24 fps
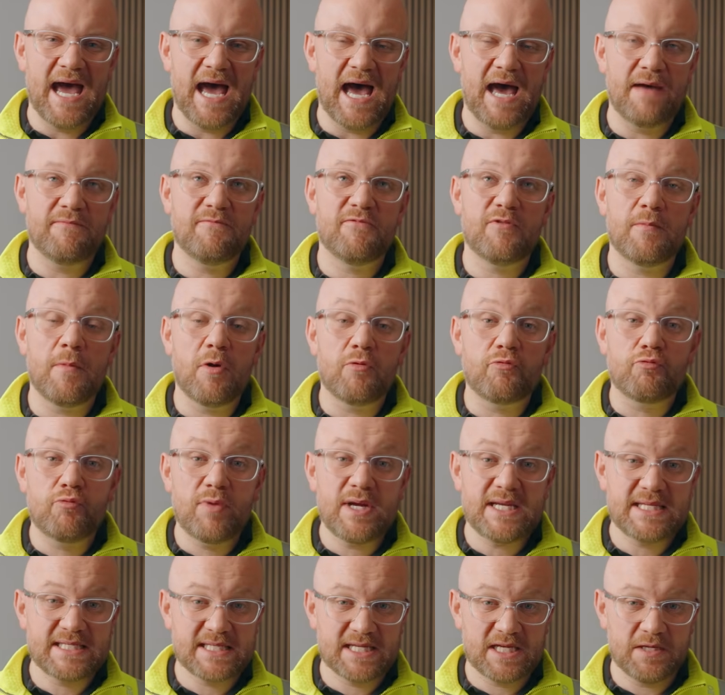And from a
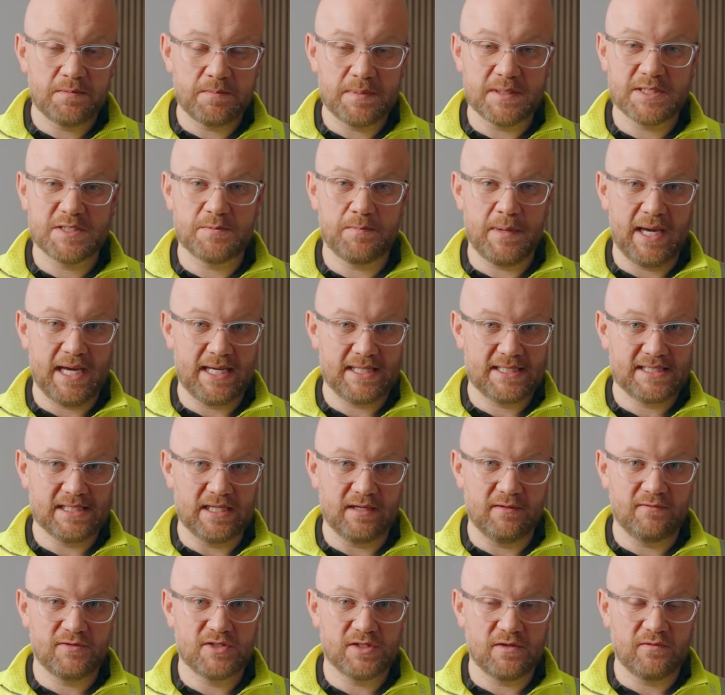risk
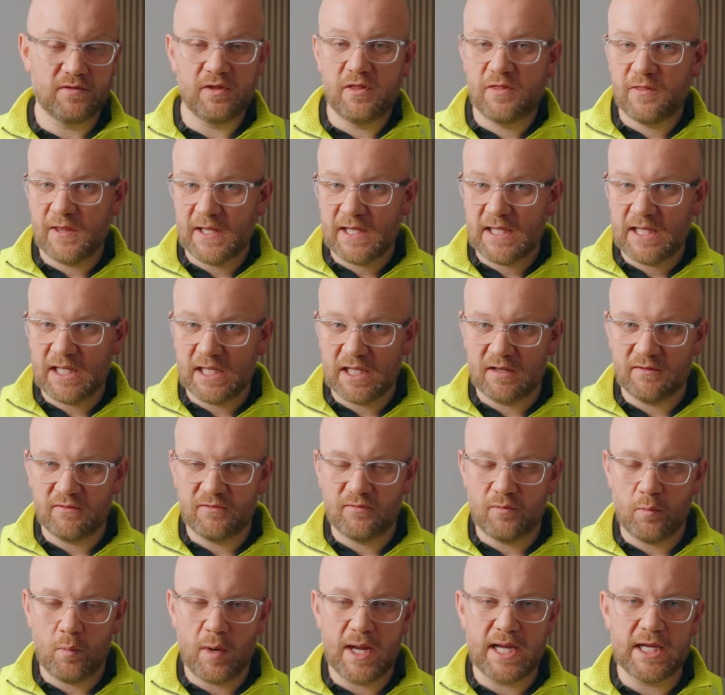perspective, so if you're thinking
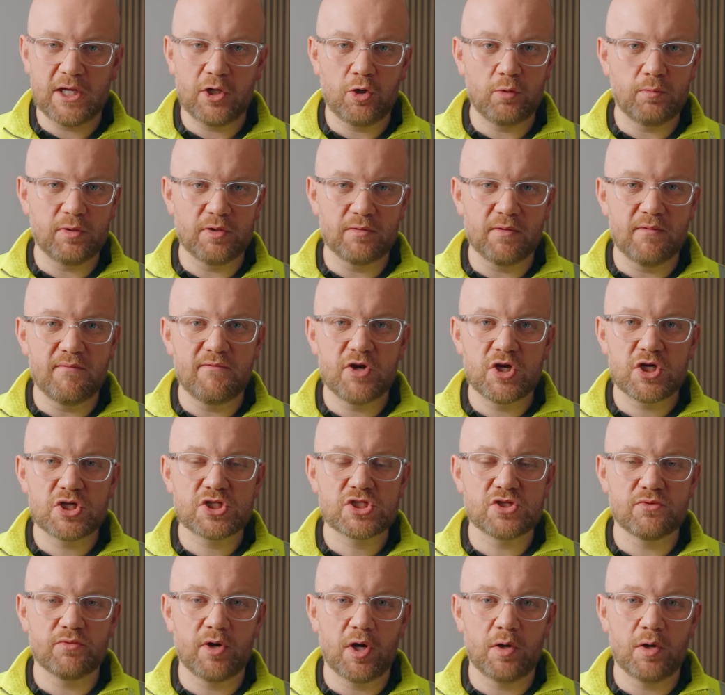of weighing up your inverter